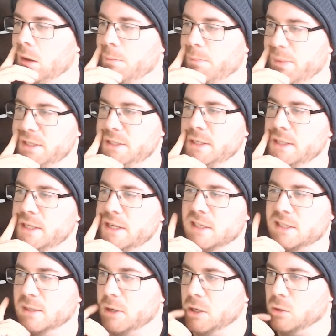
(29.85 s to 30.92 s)
Basically,
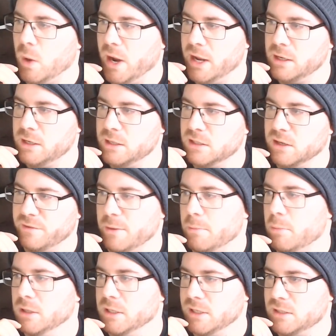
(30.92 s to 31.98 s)
it's about violence of the
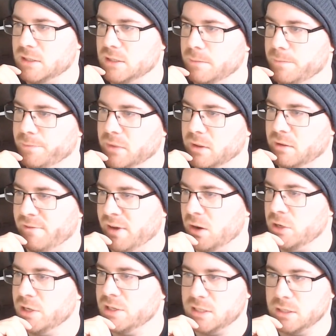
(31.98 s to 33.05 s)
police.
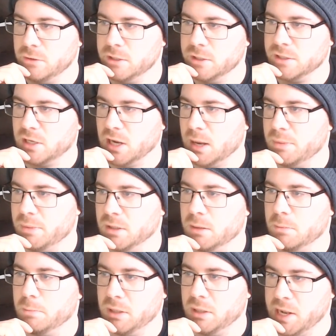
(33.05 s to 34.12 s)
Very serious topic,
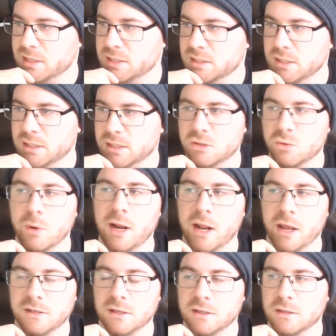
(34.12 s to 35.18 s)
plus it's
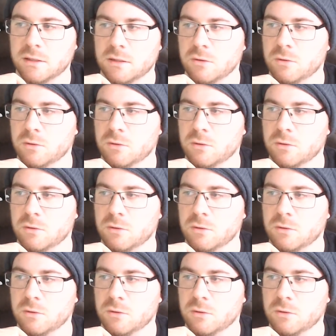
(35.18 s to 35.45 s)
related to